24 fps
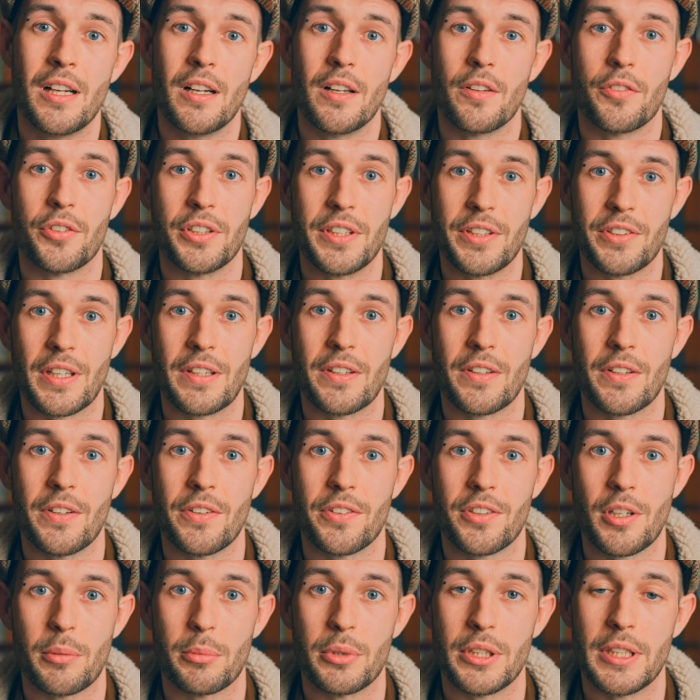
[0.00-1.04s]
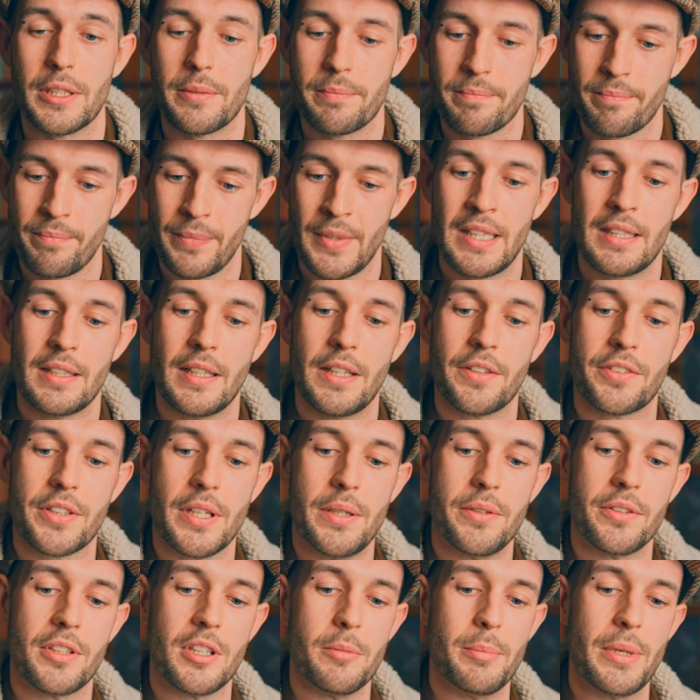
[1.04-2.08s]
a three sentence summary. Let's
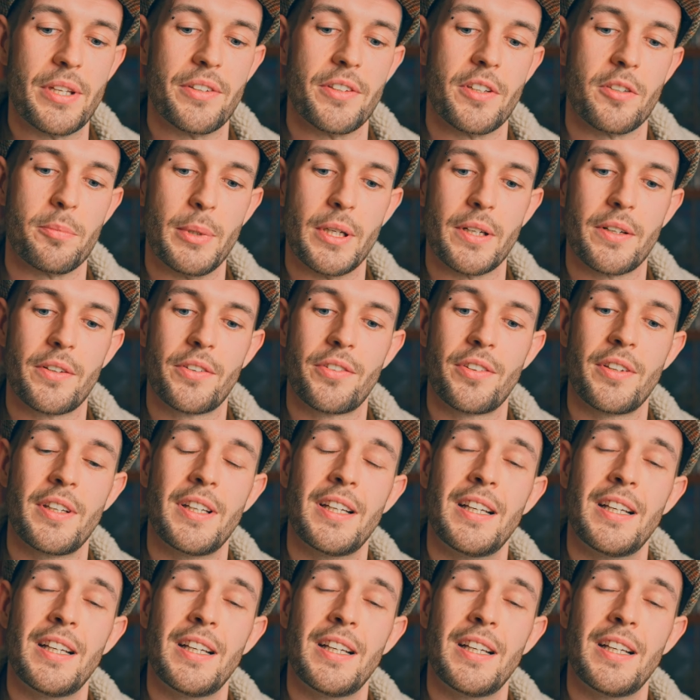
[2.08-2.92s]
go into the business books.